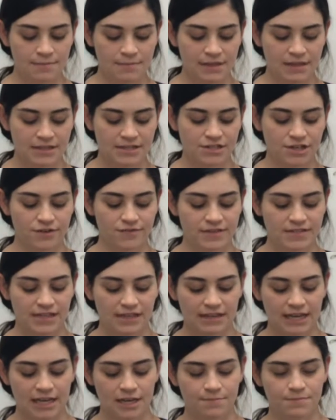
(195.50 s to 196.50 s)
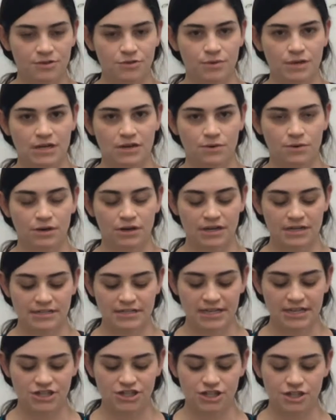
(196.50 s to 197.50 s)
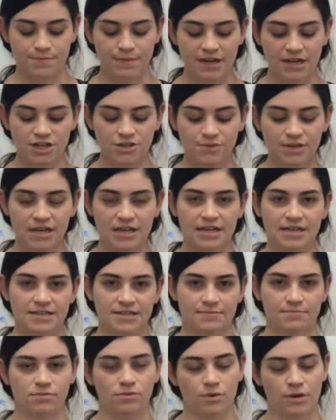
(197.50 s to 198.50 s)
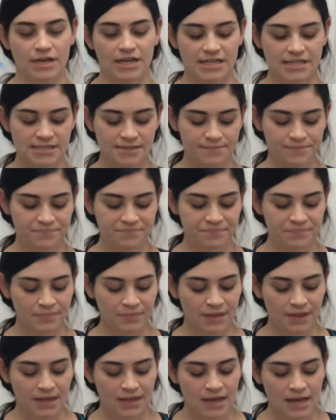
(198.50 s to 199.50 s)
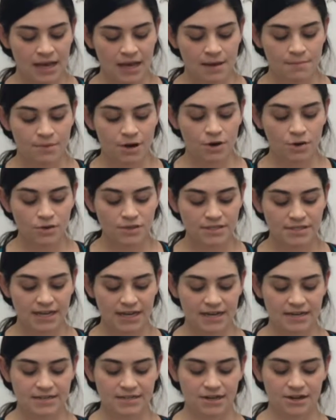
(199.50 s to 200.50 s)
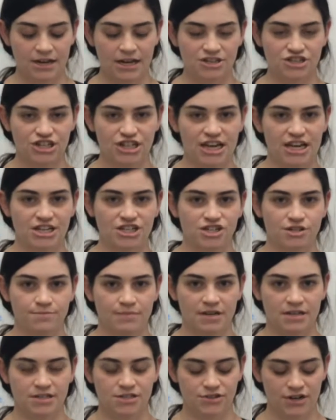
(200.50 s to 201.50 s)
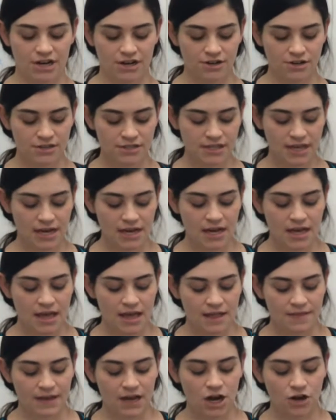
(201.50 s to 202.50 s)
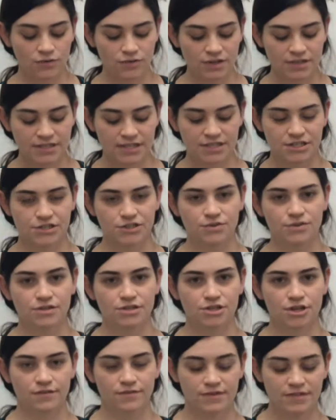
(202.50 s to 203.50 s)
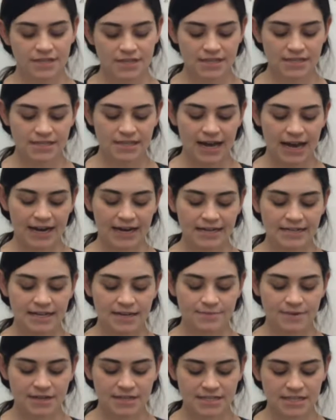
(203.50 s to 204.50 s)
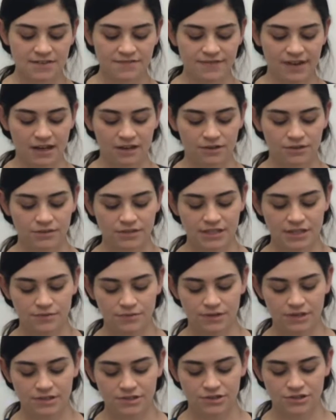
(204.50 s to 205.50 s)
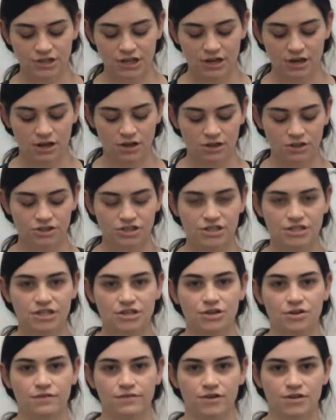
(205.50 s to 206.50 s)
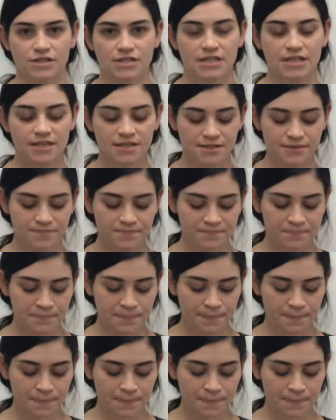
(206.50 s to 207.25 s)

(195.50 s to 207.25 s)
They serve as a link between an organization's management and its employees. Post-secondary education administrators, they oversee student services, academics, and faculty research at colleges and universities.